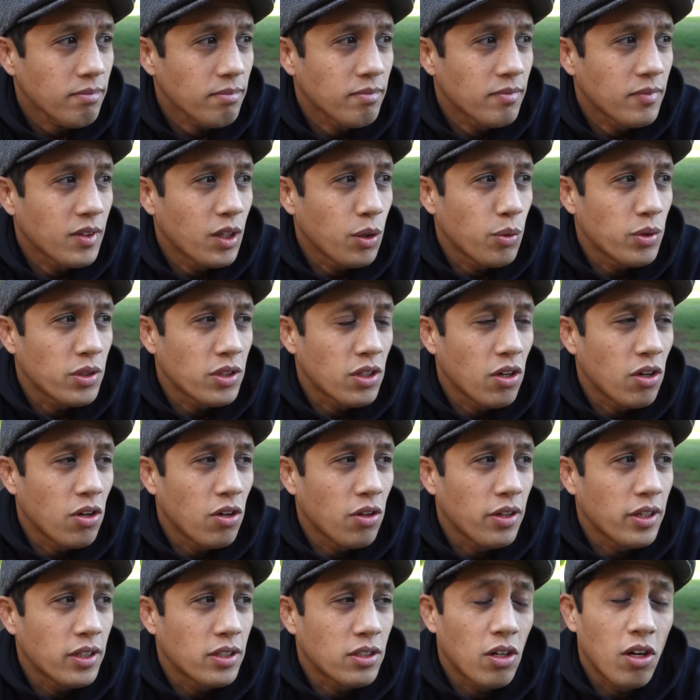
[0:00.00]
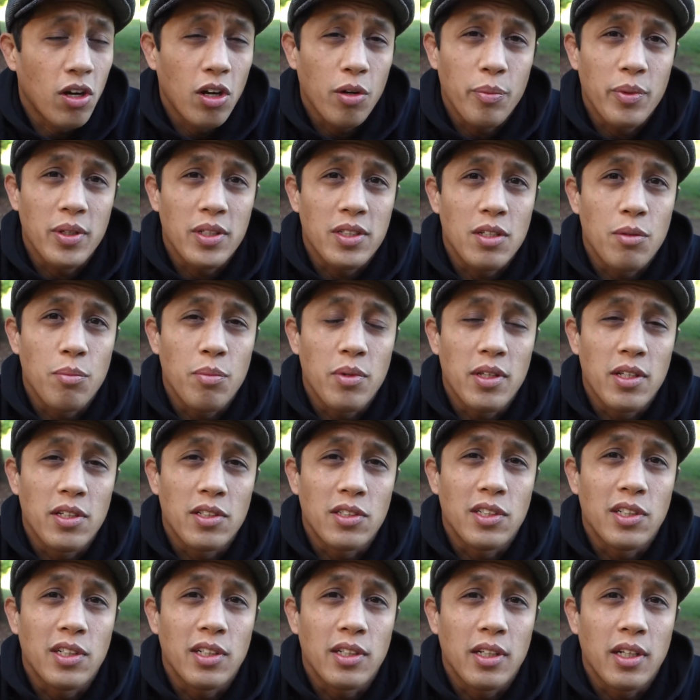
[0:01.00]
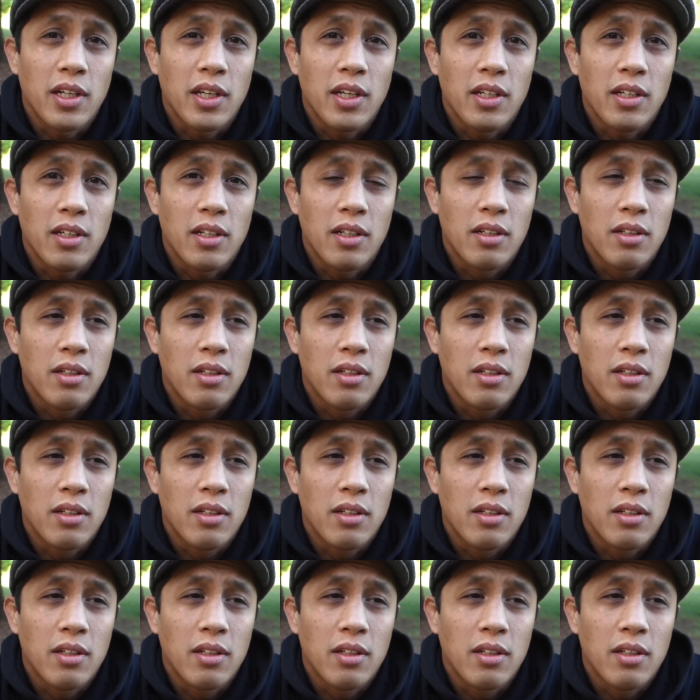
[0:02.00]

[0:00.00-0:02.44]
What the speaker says: there was all this on me to be this good kid.